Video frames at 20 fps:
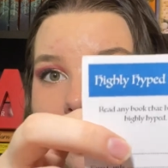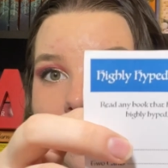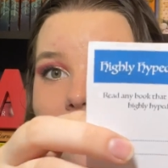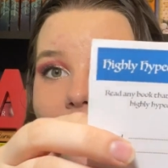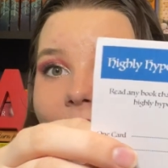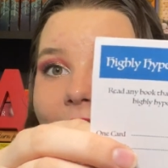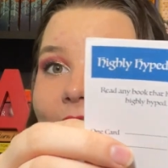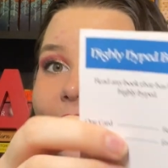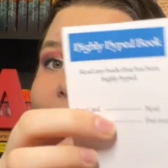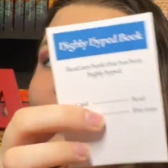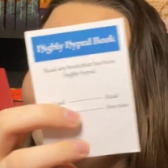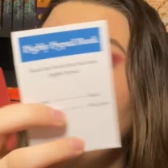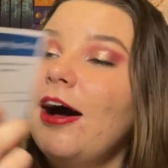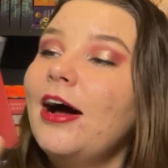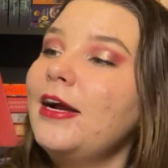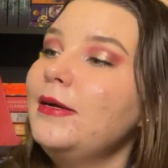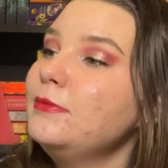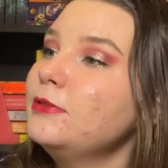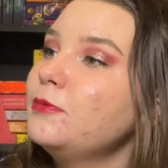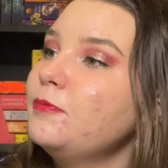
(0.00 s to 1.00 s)
highly
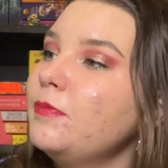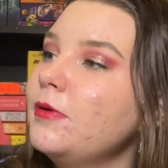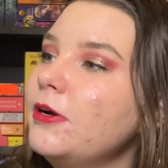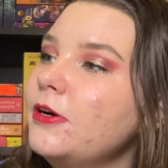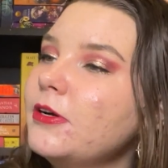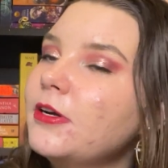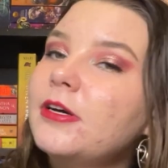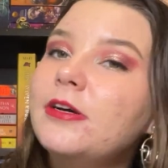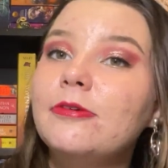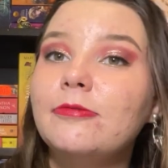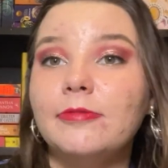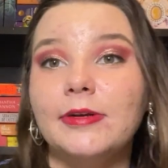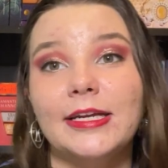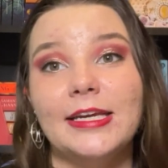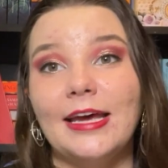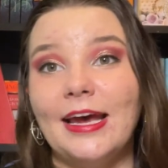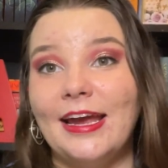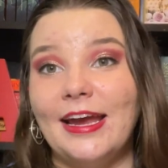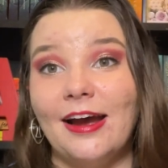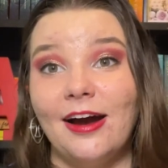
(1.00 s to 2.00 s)
hyped book. Read
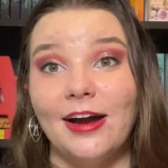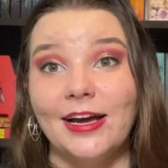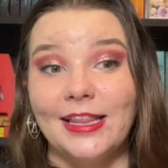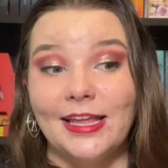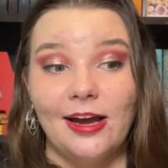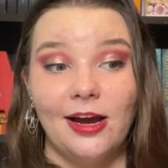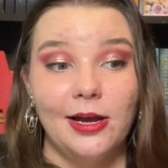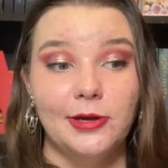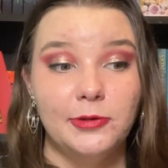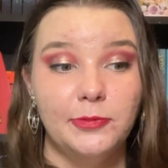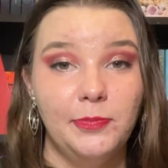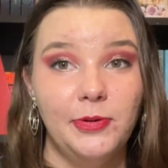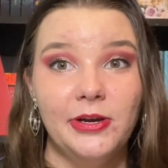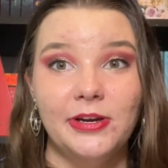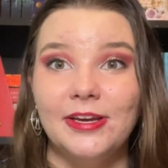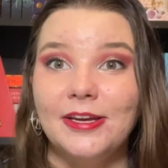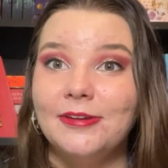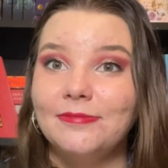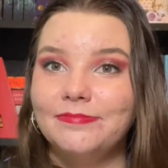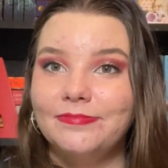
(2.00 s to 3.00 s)
a highly hyped
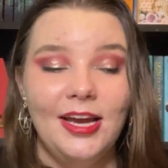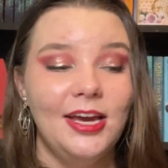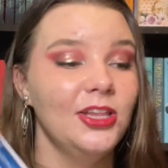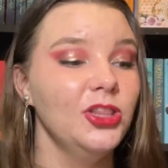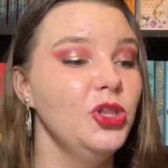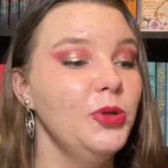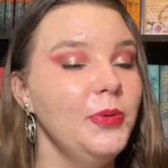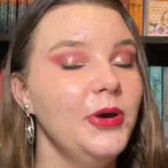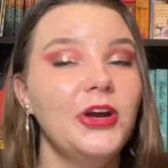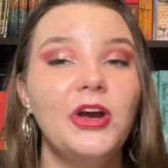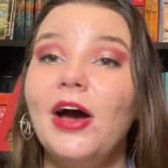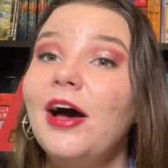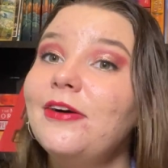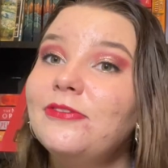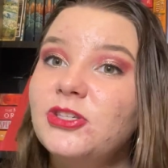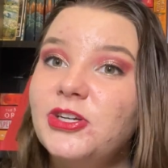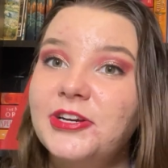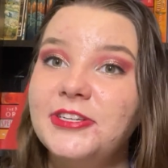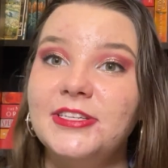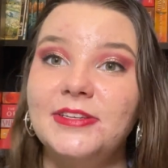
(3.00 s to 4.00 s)
book. The book I've
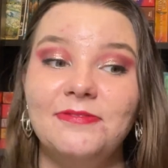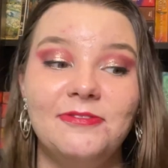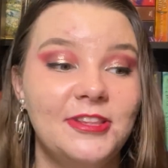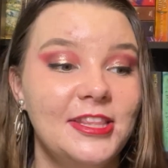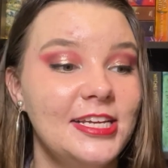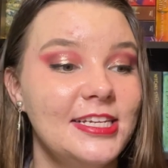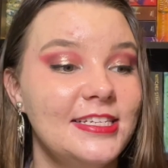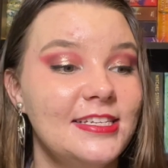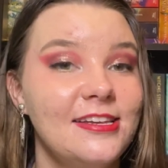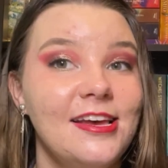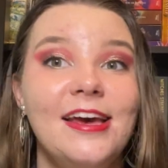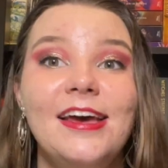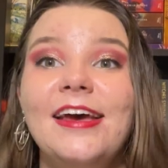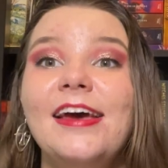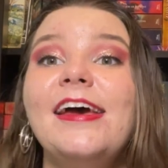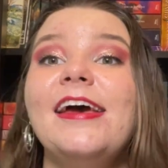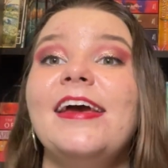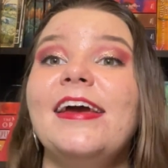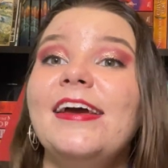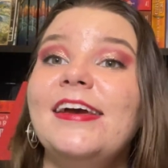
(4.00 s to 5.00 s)
chosen for this
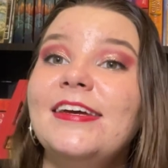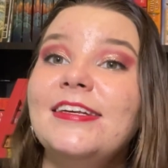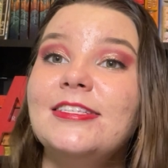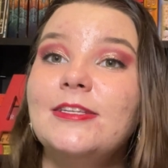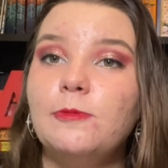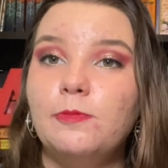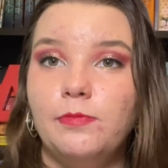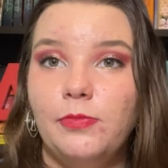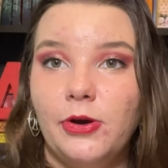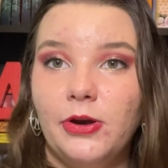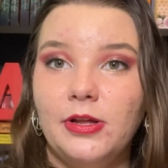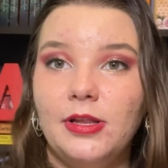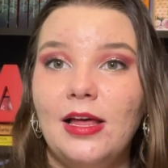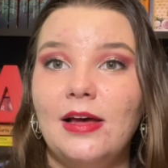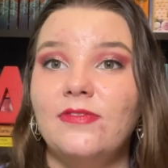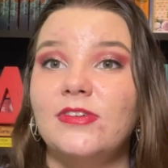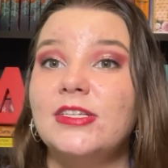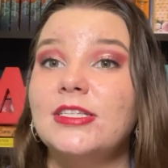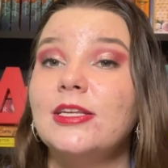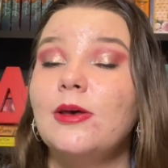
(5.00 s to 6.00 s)
is Book
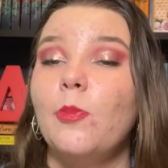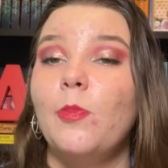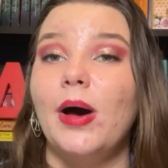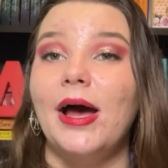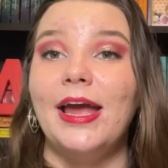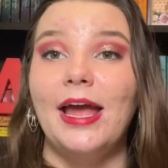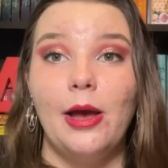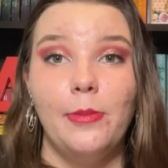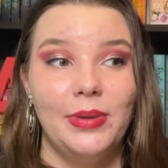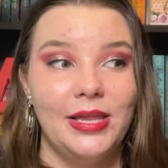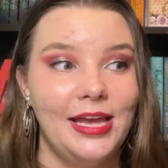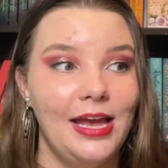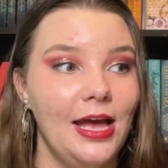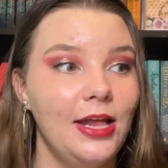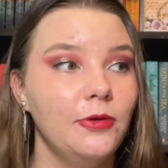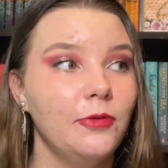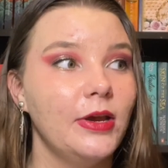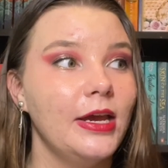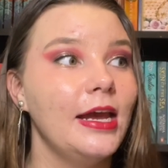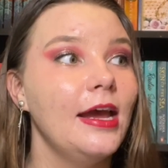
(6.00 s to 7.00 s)
Lovers by Emily
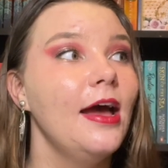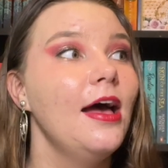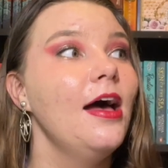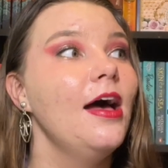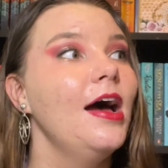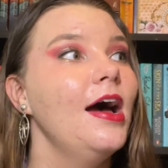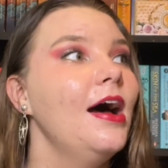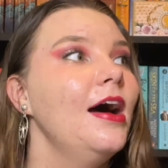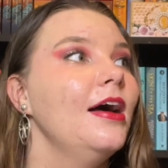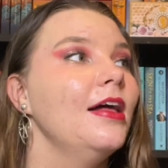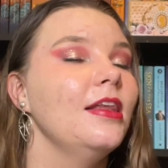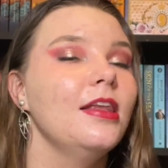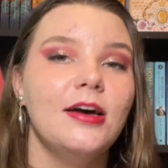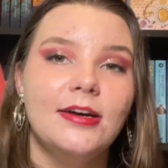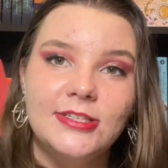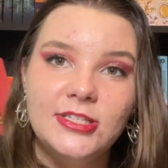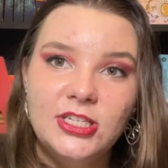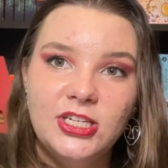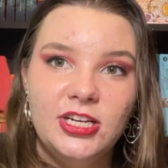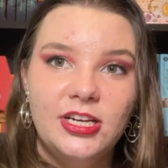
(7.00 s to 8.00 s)
Henry.
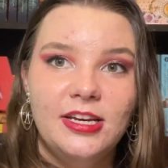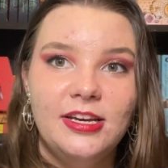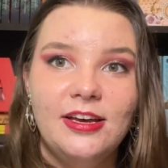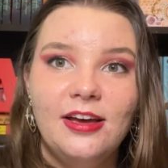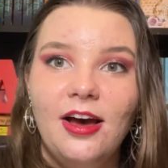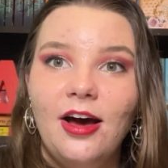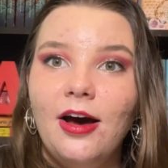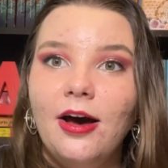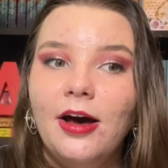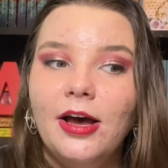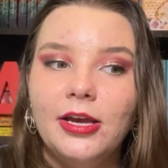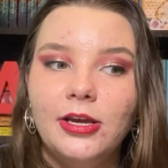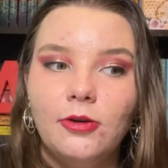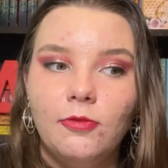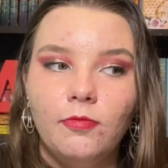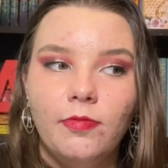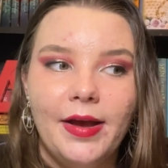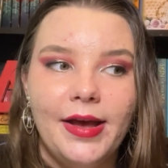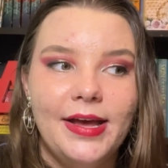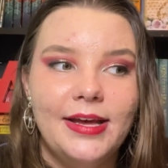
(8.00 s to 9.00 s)
Last year I
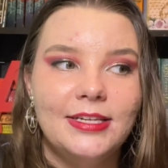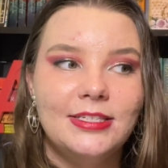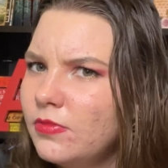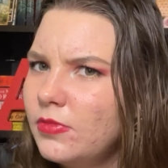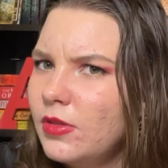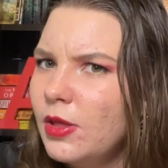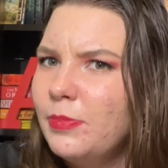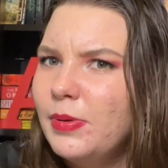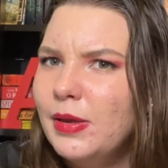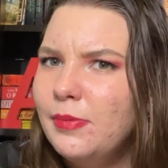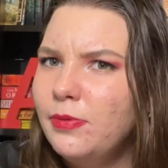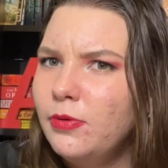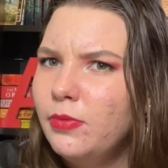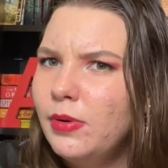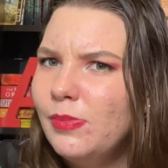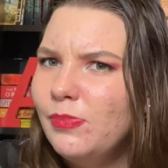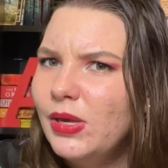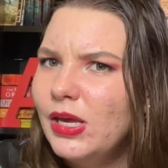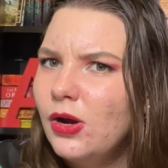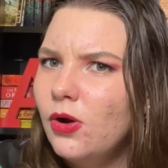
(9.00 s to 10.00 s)
read The People We
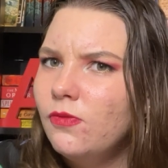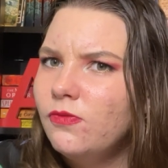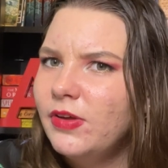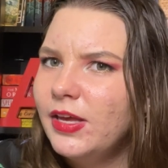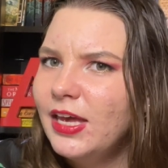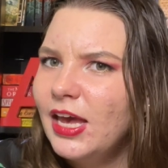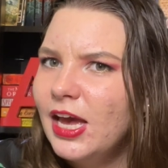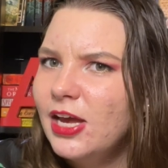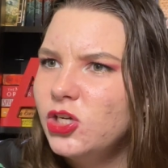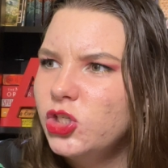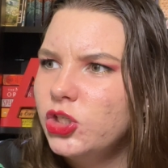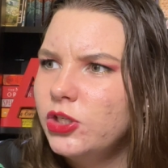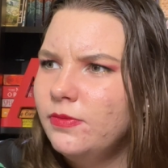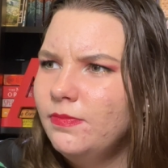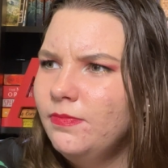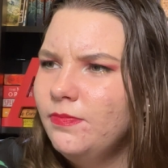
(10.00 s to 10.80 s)
Meet on Vacation.